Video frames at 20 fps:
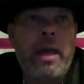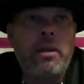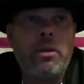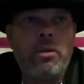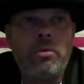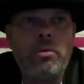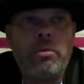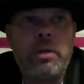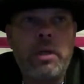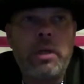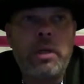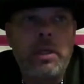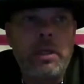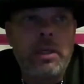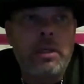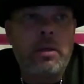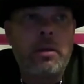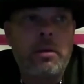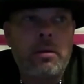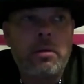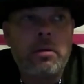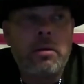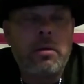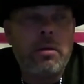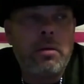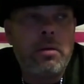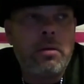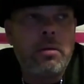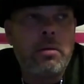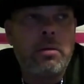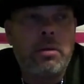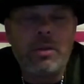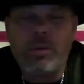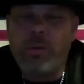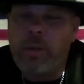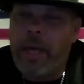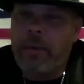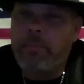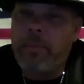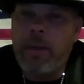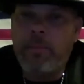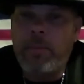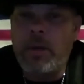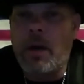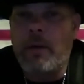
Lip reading: you can do like maybe a